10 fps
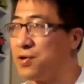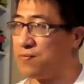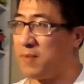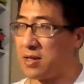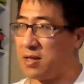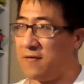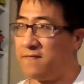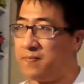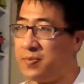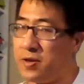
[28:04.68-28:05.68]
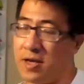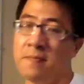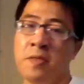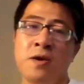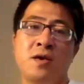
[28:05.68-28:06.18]
perspective, okay?
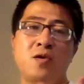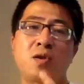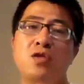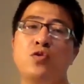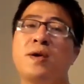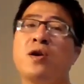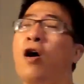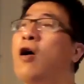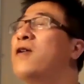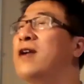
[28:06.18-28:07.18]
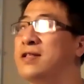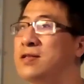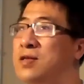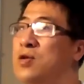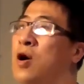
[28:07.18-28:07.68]
You need to be correlated.
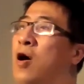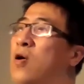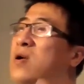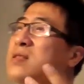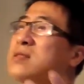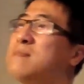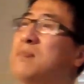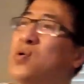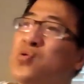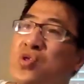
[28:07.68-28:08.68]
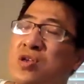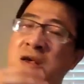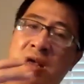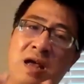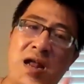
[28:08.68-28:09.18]
You correlate to the most
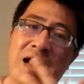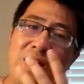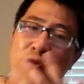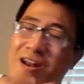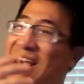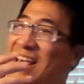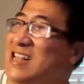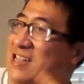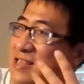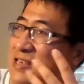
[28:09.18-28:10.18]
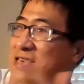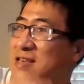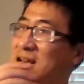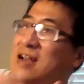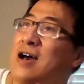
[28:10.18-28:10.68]
related
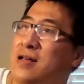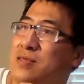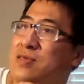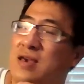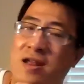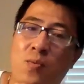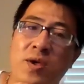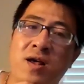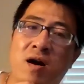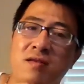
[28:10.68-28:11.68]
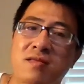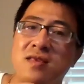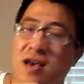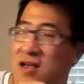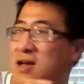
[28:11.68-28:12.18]
accounts, and we call
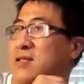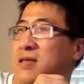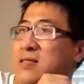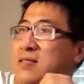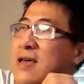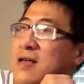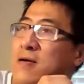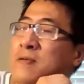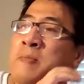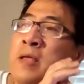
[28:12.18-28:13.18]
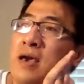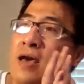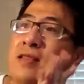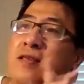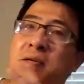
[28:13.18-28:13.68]
this accounting cycle.
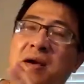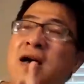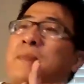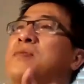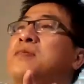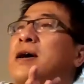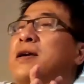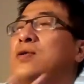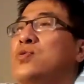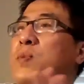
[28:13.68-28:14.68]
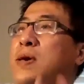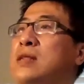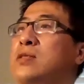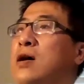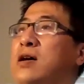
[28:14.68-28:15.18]
And there are a couple of cycles we're
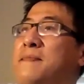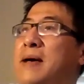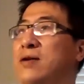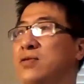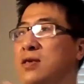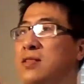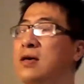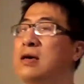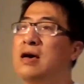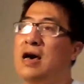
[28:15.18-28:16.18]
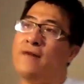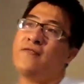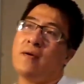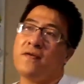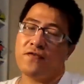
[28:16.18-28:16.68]
going to talk about
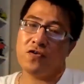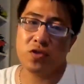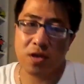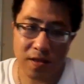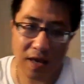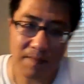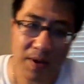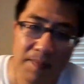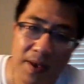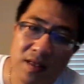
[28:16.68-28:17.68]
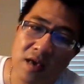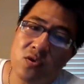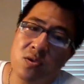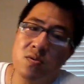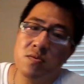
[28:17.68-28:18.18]
after our first exam. But pay
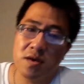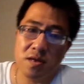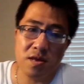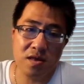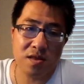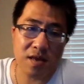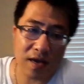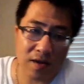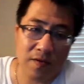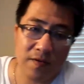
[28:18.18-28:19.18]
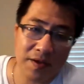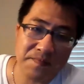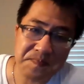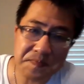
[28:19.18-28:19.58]
attention to this is cycle, right?